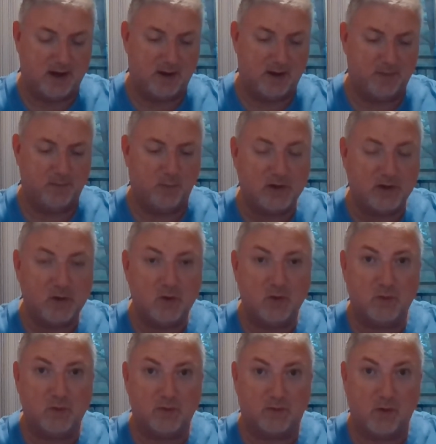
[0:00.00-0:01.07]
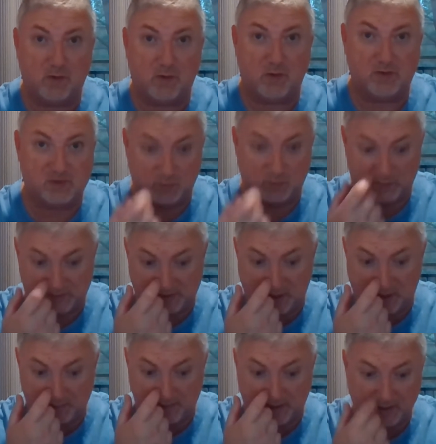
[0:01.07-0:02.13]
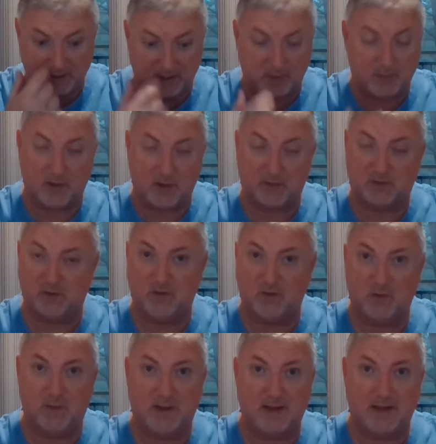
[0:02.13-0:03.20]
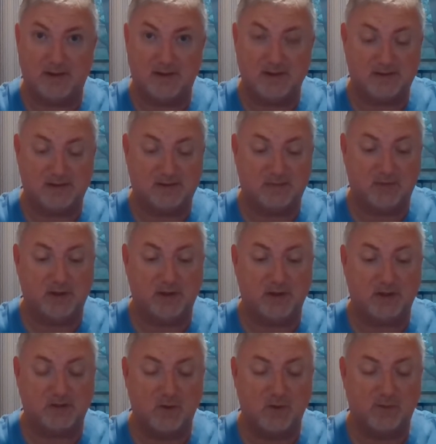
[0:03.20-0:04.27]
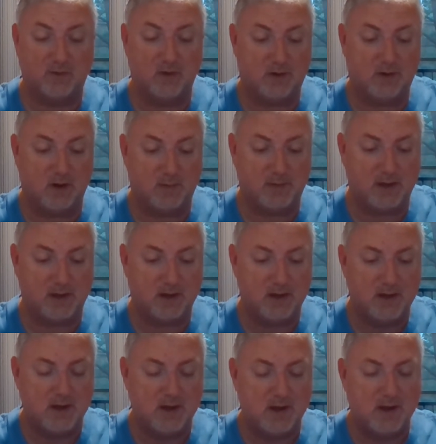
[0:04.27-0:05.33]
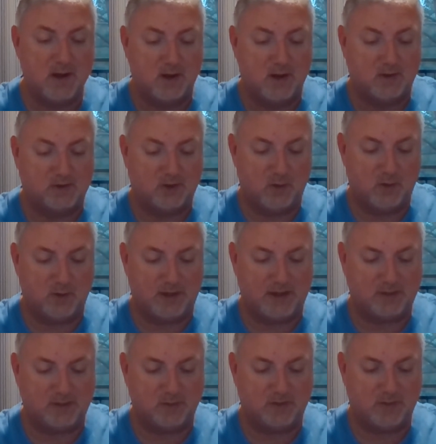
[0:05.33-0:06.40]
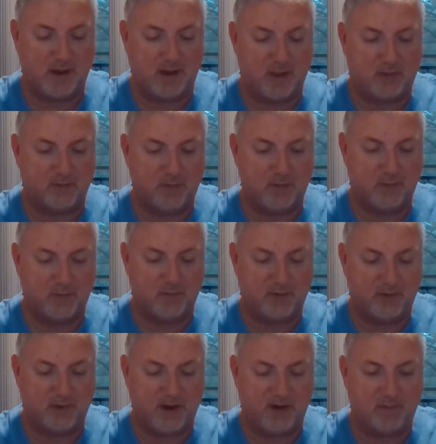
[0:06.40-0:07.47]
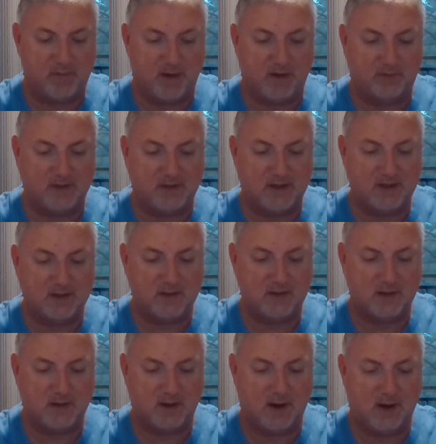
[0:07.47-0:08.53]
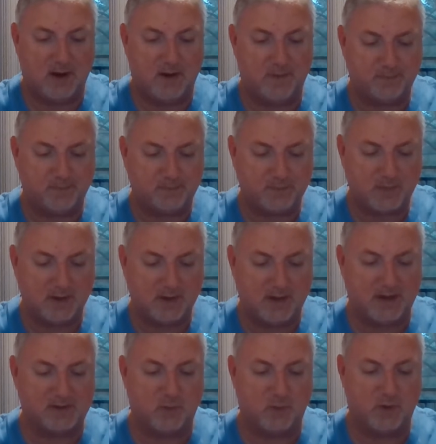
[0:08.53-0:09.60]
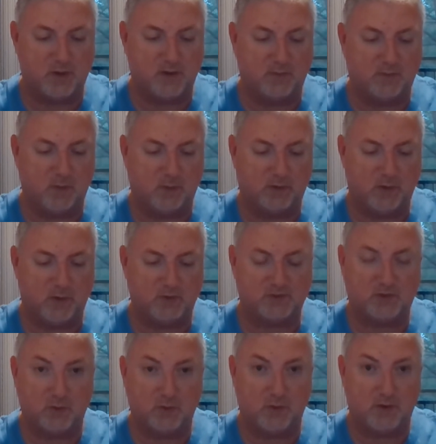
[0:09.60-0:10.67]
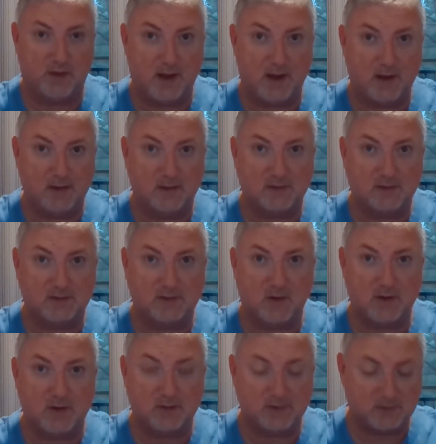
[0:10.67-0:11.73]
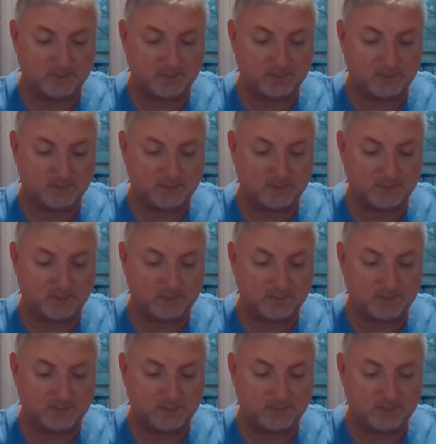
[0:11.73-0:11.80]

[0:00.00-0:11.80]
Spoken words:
We knew the roller coaster was coming, and we also knew we had this really nice overlook coming. So I guess it was about 3.5 miles in. That's where the roller coaster north end starts.